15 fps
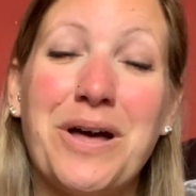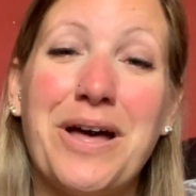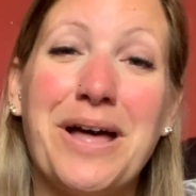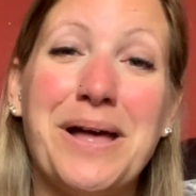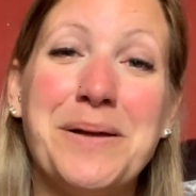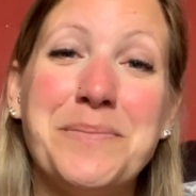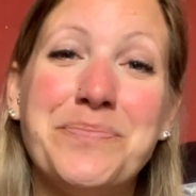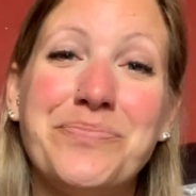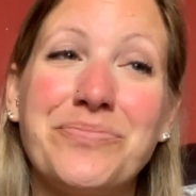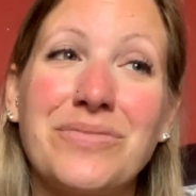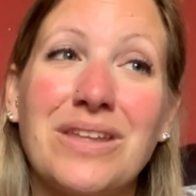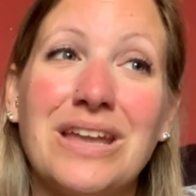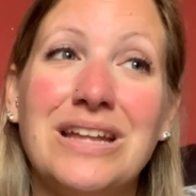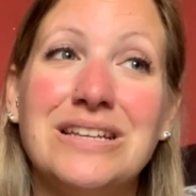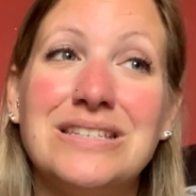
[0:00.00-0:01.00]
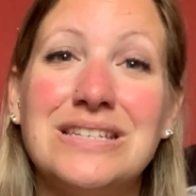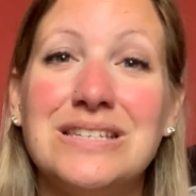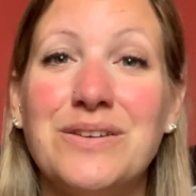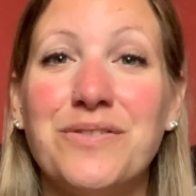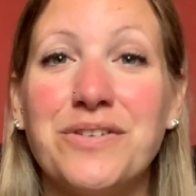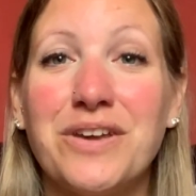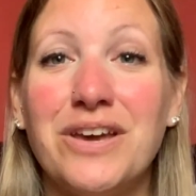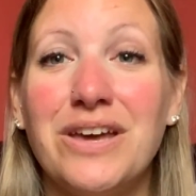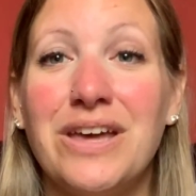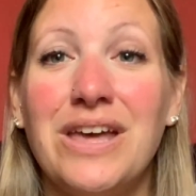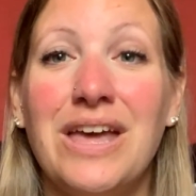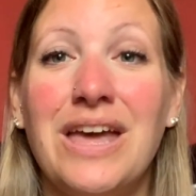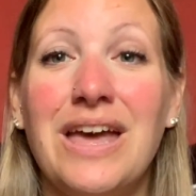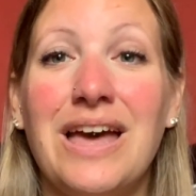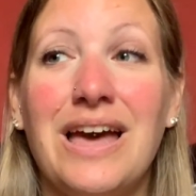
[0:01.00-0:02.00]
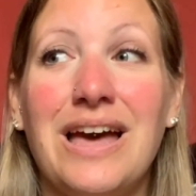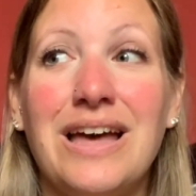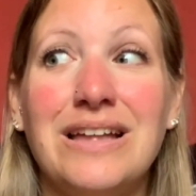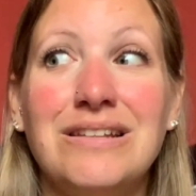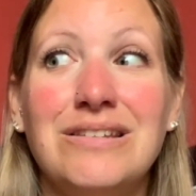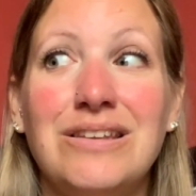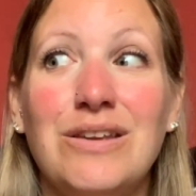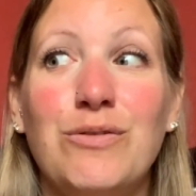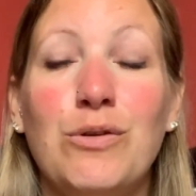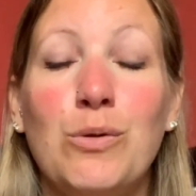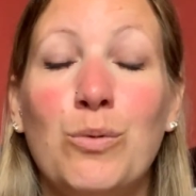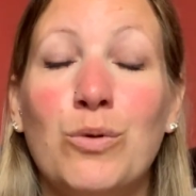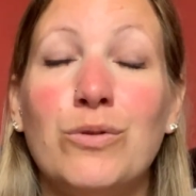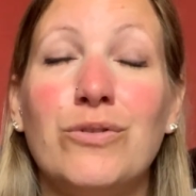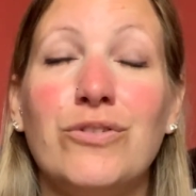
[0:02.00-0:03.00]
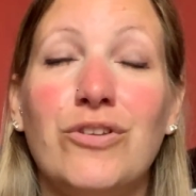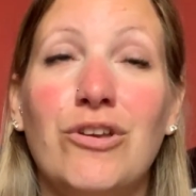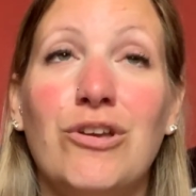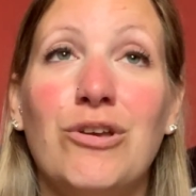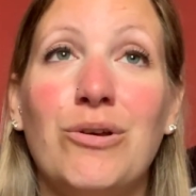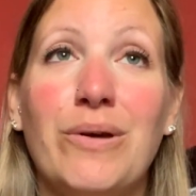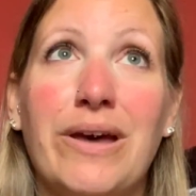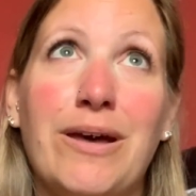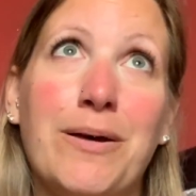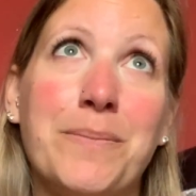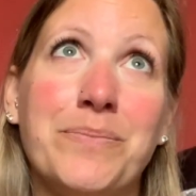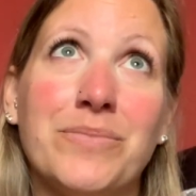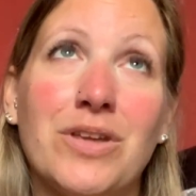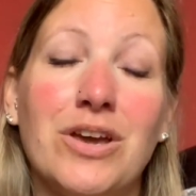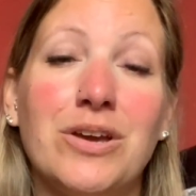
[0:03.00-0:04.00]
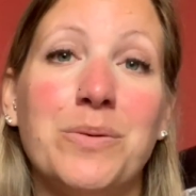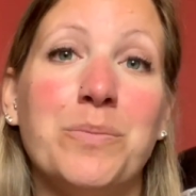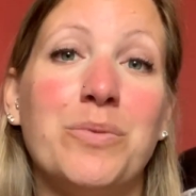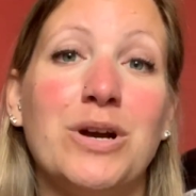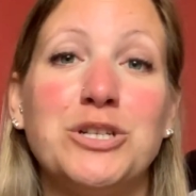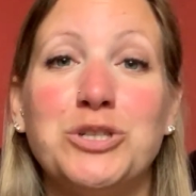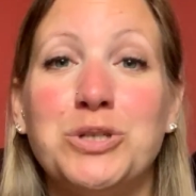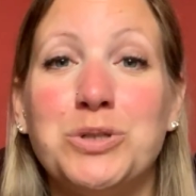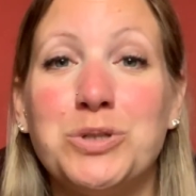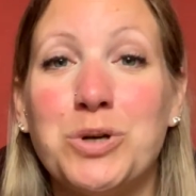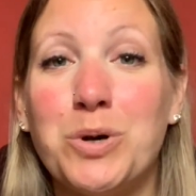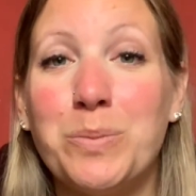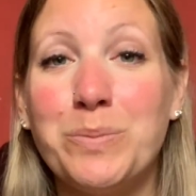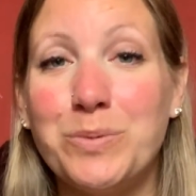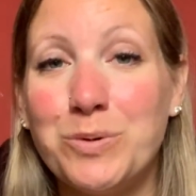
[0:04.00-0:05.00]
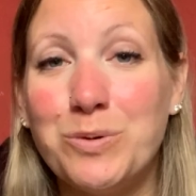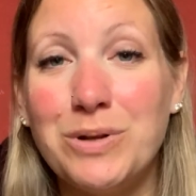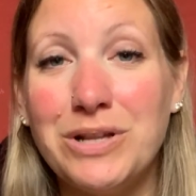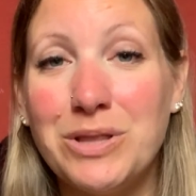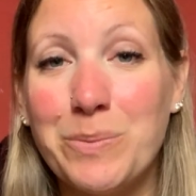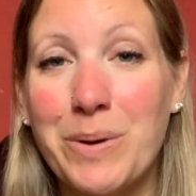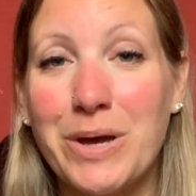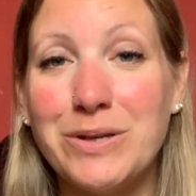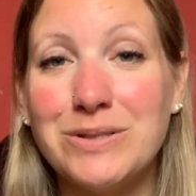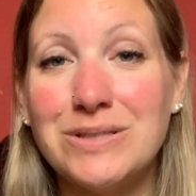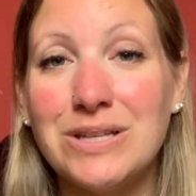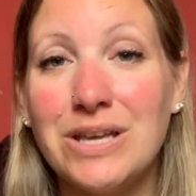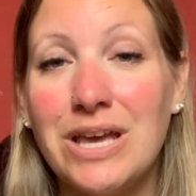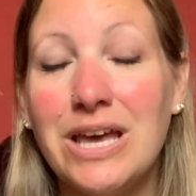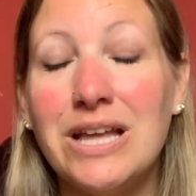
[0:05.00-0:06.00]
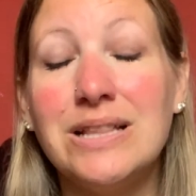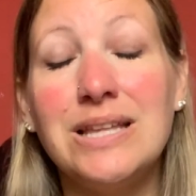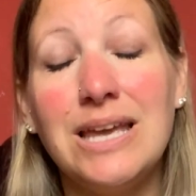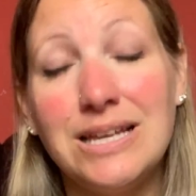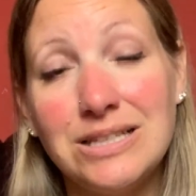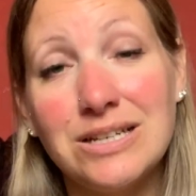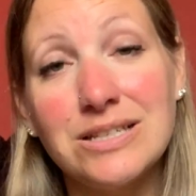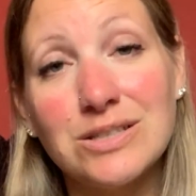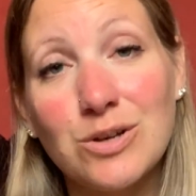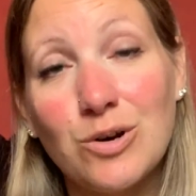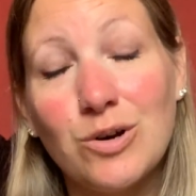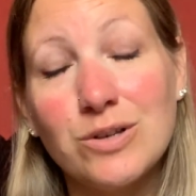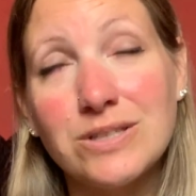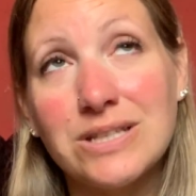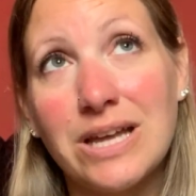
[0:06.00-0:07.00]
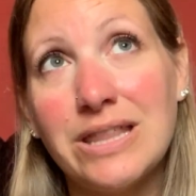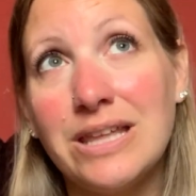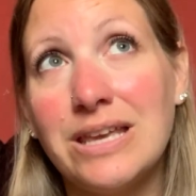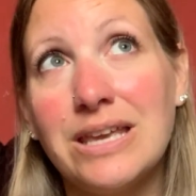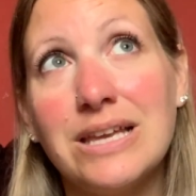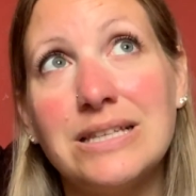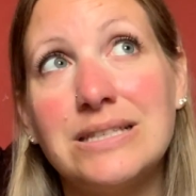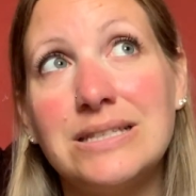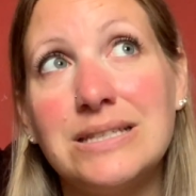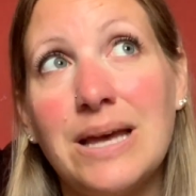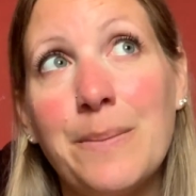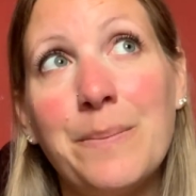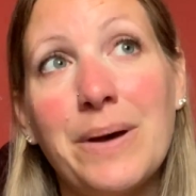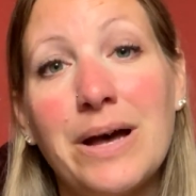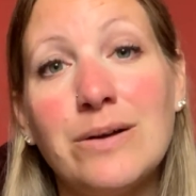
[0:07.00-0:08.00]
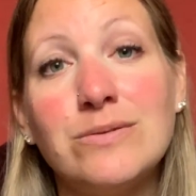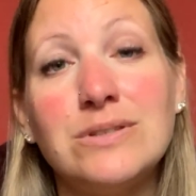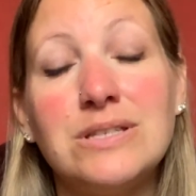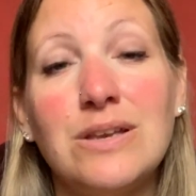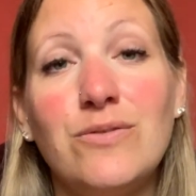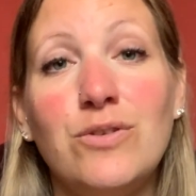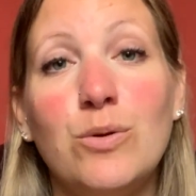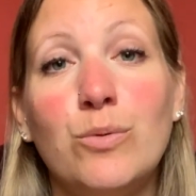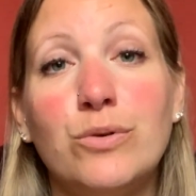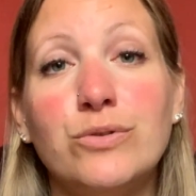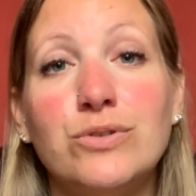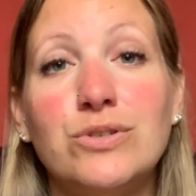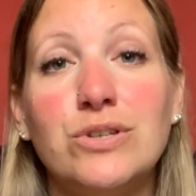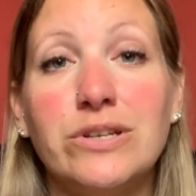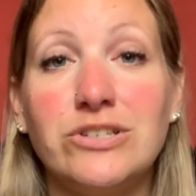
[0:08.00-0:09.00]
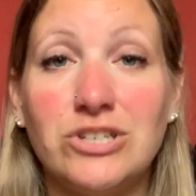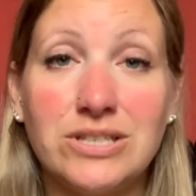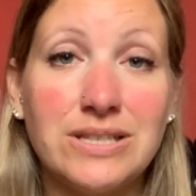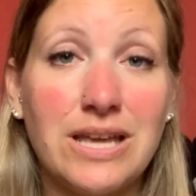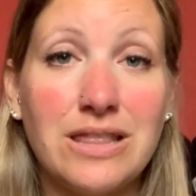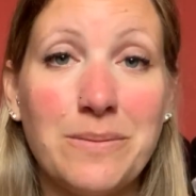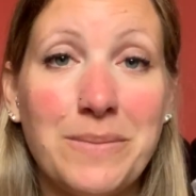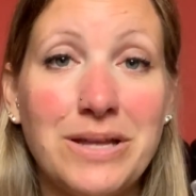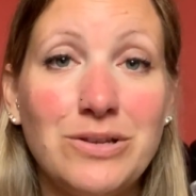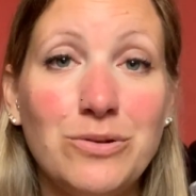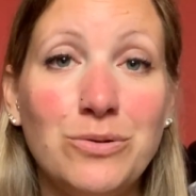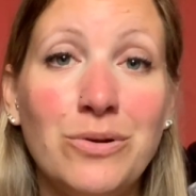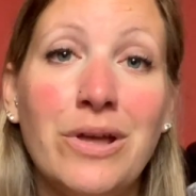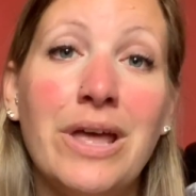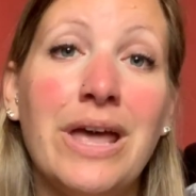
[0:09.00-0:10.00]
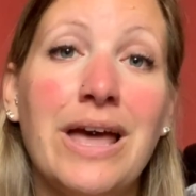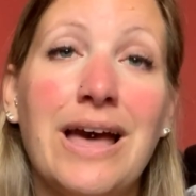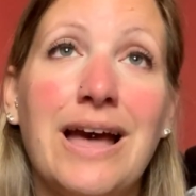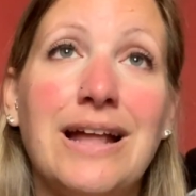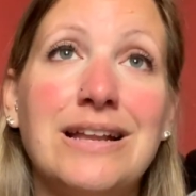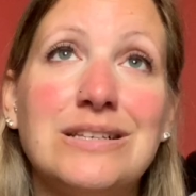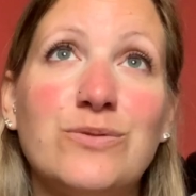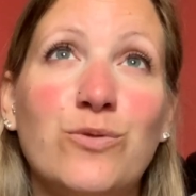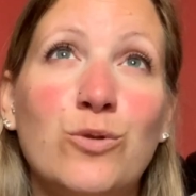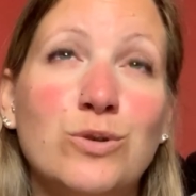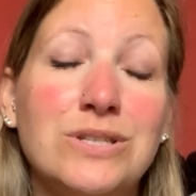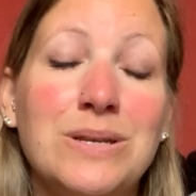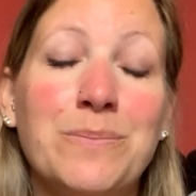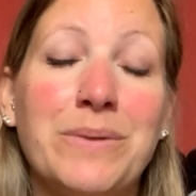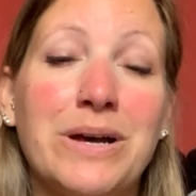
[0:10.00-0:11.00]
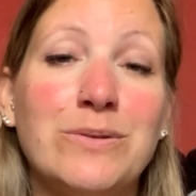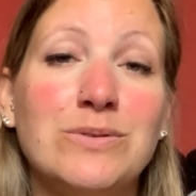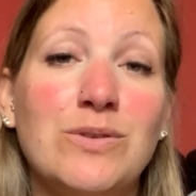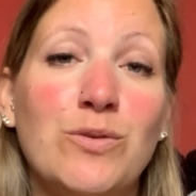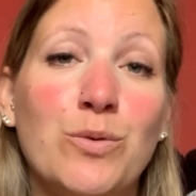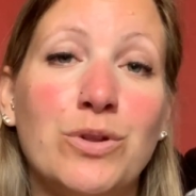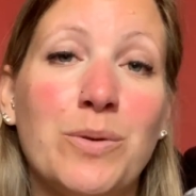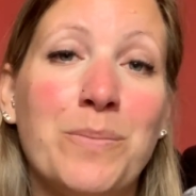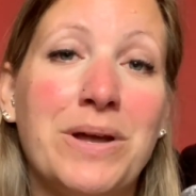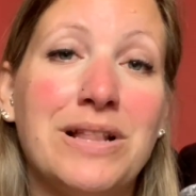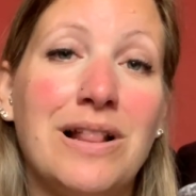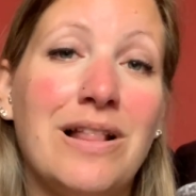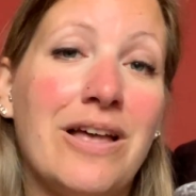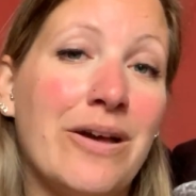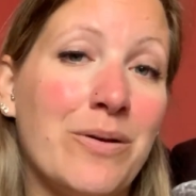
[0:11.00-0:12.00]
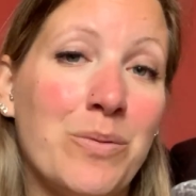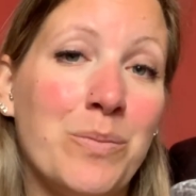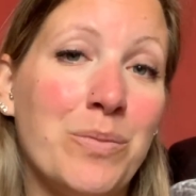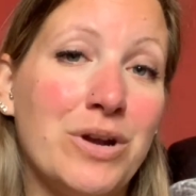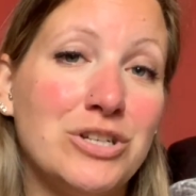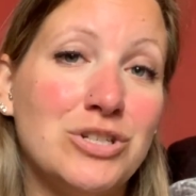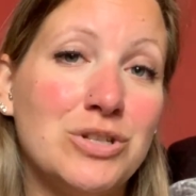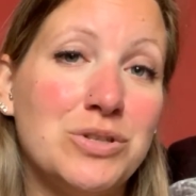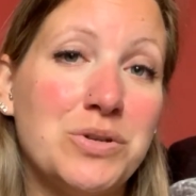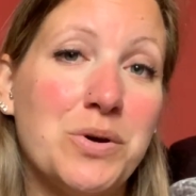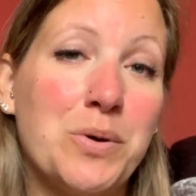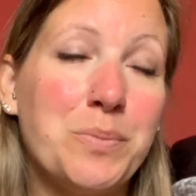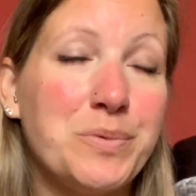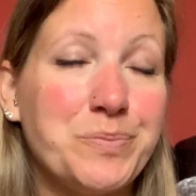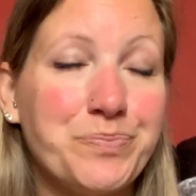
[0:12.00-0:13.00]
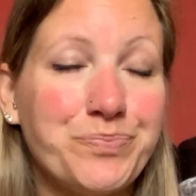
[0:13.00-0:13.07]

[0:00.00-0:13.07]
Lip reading: and a certificate, and if you want to, a compression top, all in the post. It does cost, I think it's £10 if you want to just get the medal, and it's £14 if you want a medal and compression top,